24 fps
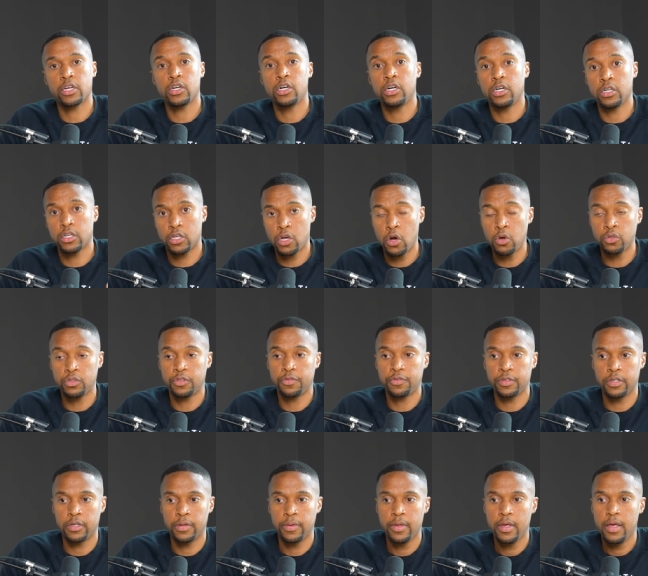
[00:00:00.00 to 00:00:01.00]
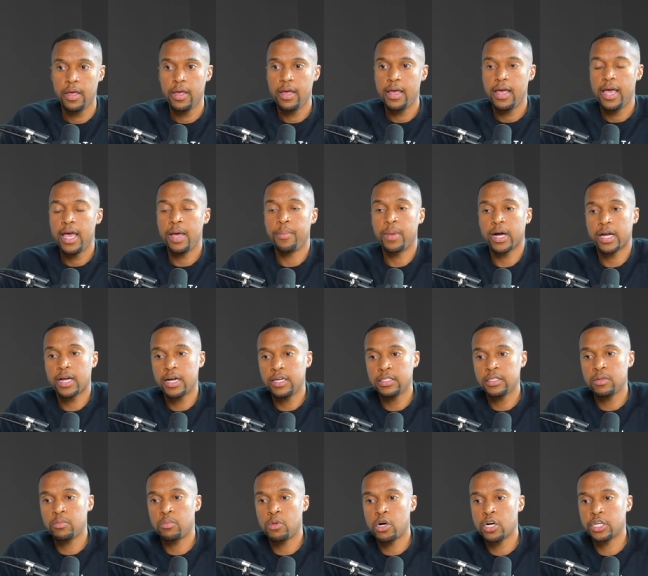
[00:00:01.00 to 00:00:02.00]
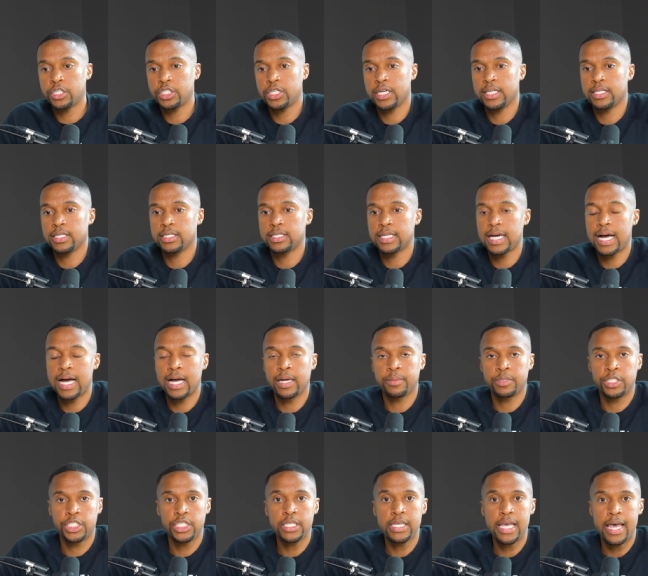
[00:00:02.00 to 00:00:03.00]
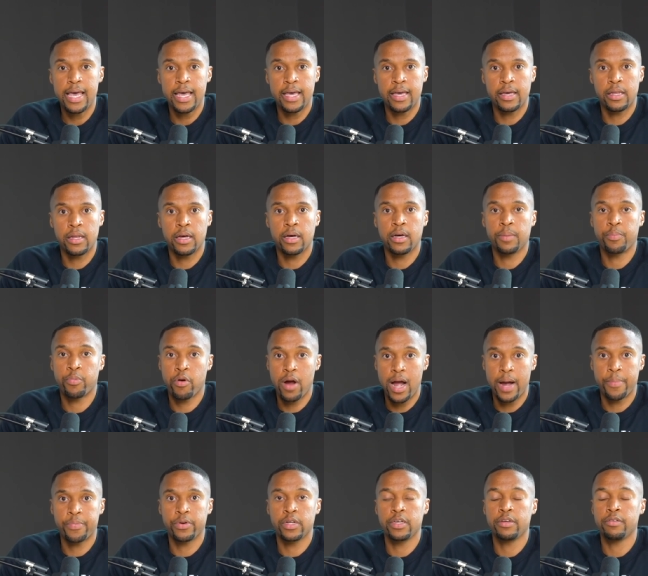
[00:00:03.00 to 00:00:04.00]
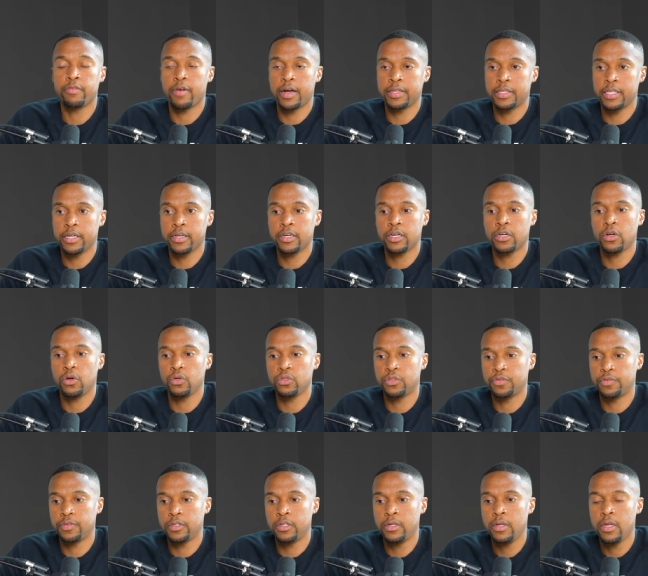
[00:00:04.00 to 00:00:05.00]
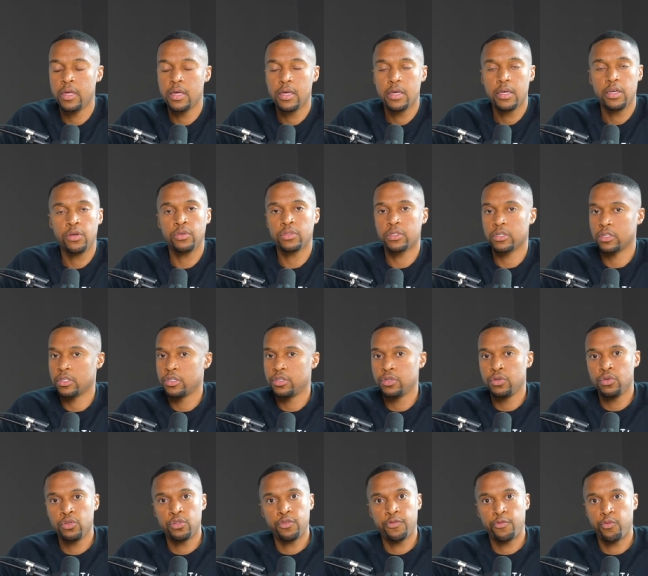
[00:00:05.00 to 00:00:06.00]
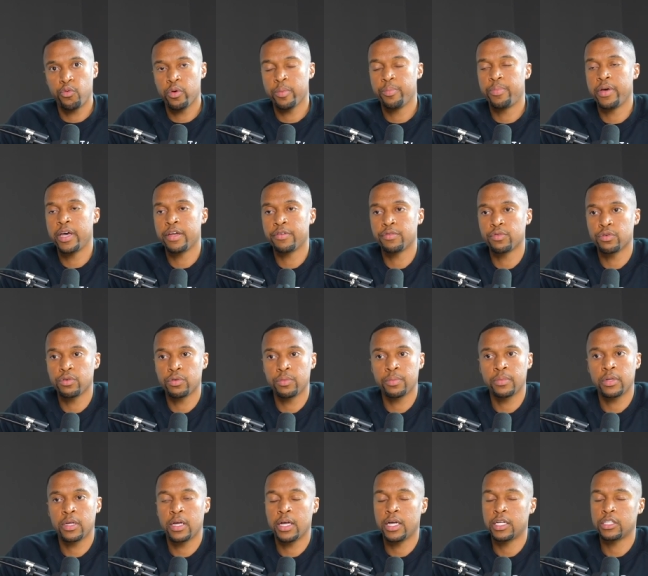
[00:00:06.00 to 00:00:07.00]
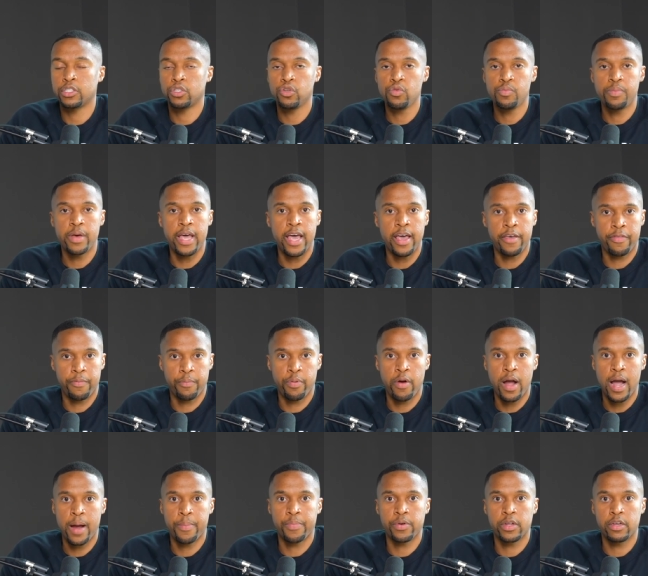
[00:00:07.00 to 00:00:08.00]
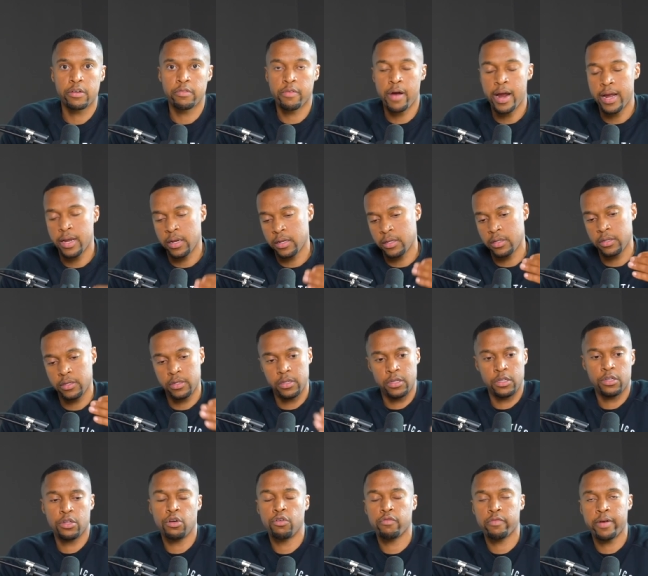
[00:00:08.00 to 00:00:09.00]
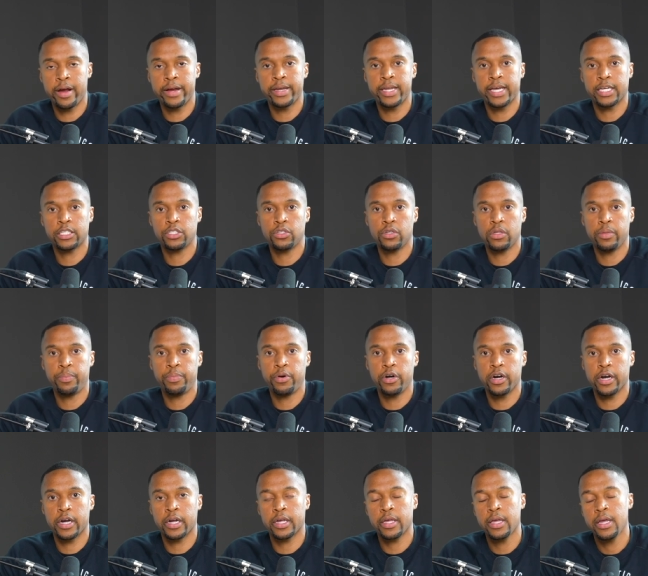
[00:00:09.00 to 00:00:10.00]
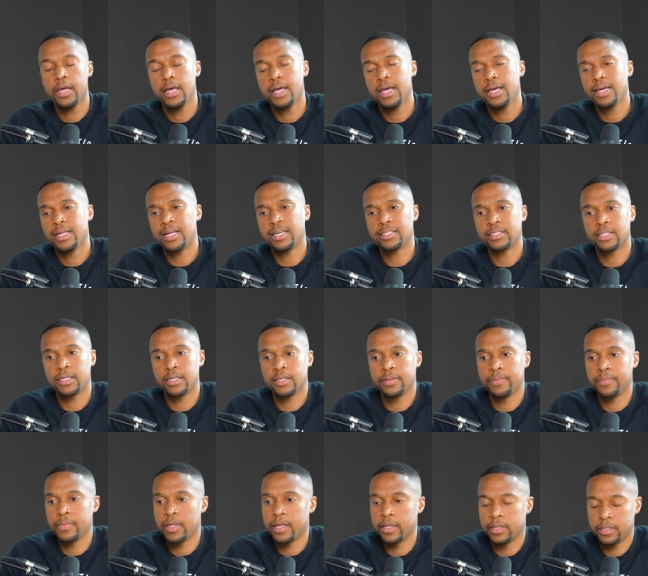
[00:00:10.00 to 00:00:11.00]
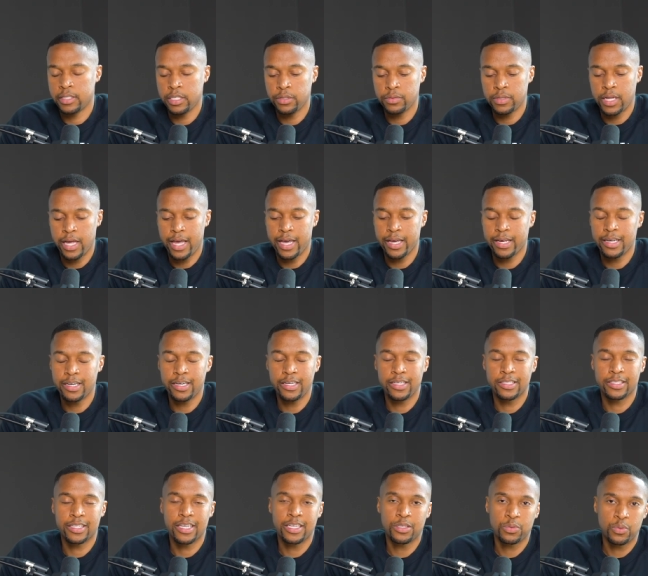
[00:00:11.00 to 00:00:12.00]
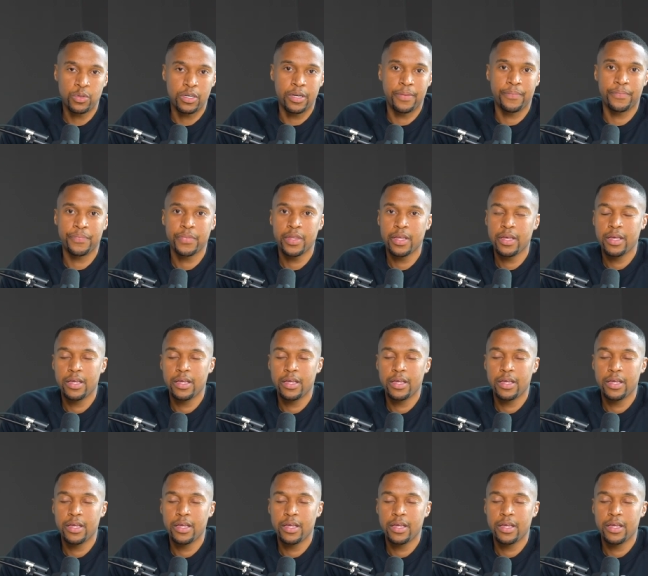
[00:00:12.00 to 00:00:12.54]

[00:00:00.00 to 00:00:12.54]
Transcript: called Coatesville and my cousin Marsha at the time, she had a property right there in Coatesville. It was a huge four bedroom, uh, two bath property right, you know, right next to the park. I said, and she was like, hey, cuz, guess what?